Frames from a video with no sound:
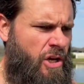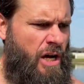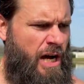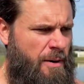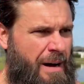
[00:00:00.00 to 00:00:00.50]

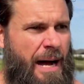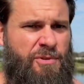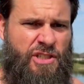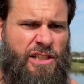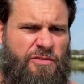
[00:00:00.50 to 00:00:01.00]
I'm
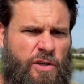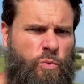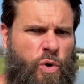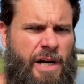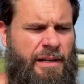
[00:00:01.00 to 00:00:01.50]

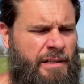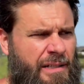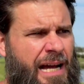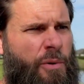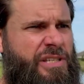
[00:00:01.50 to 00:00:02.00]
6'1".
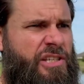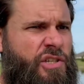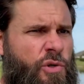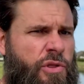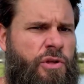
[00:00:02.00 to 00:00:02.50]
I was at
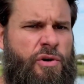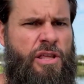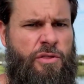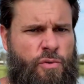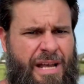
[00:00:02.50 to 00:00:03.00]

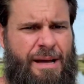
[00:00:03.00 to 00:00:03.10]
233.